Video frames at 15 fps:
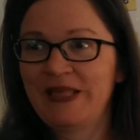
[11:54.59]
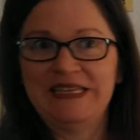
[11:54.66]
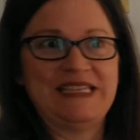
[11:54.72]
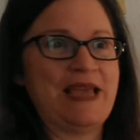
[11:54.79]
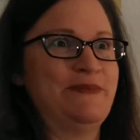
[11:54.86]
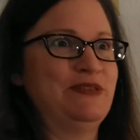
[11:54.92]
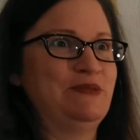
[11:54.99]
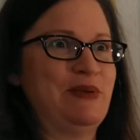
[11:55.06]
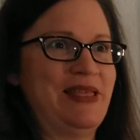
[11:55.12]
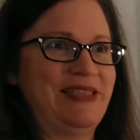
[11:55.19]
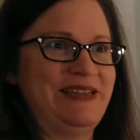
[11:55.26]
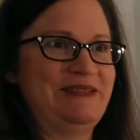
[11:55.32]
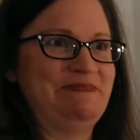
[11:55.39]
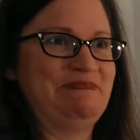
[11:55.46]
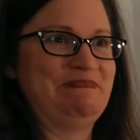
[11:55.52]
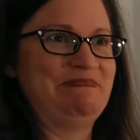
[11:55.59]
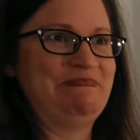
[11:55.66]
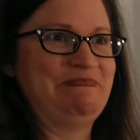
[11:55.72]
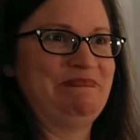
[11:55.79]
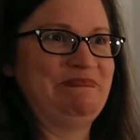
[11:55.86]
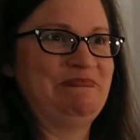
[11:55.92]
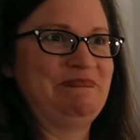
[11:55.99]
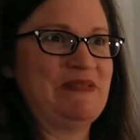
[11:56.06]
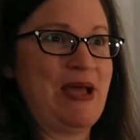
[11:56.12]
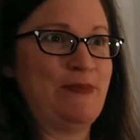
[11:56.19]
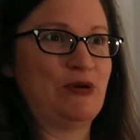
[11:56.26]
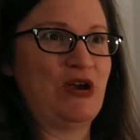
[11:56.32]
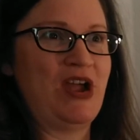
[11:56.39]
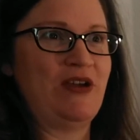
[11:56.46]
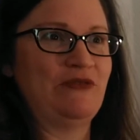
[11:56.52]
Same as spelling.
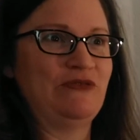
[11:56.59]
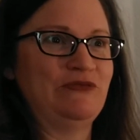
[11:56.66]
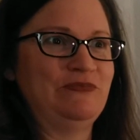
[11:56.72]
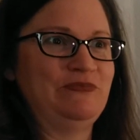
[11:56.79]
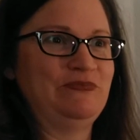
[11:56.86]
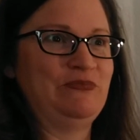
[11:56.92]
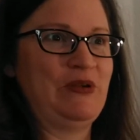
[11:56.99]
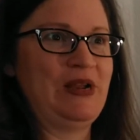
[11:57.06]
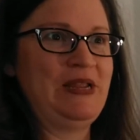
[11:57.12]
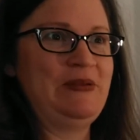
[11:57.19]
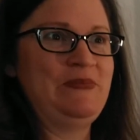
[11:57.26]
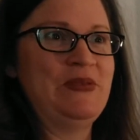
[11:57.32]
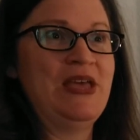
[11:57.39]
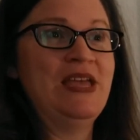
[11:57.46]
Homograph, right?